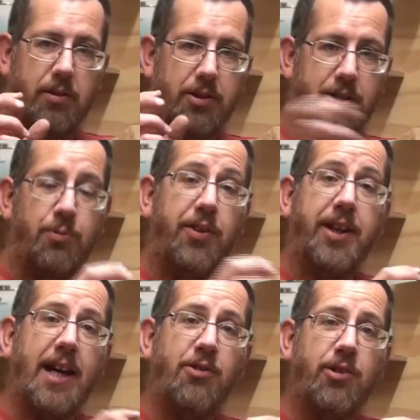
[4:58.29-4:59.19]
So with the
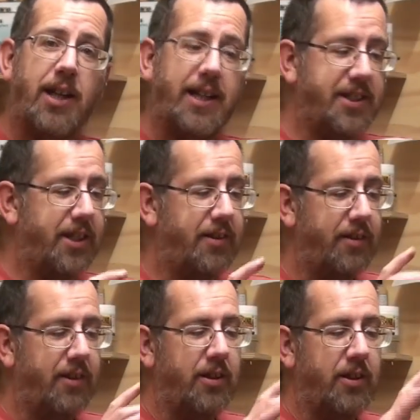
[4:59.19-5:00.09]
calculator,
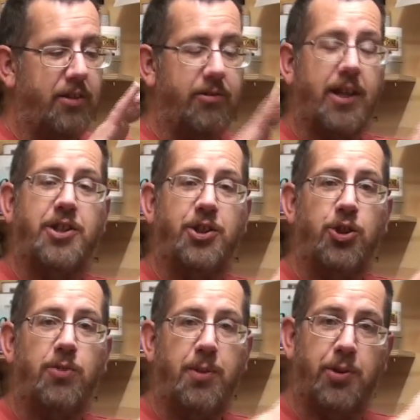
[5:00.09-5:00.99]
you would actually
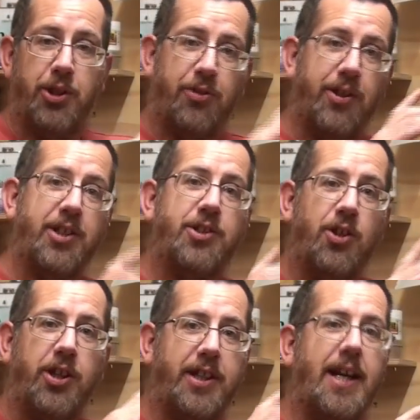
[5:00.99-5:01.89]
normally put your
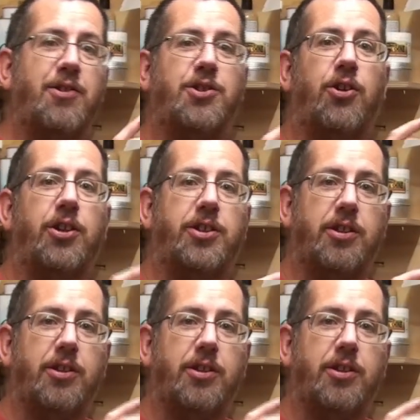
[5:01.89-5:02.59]
inside and outside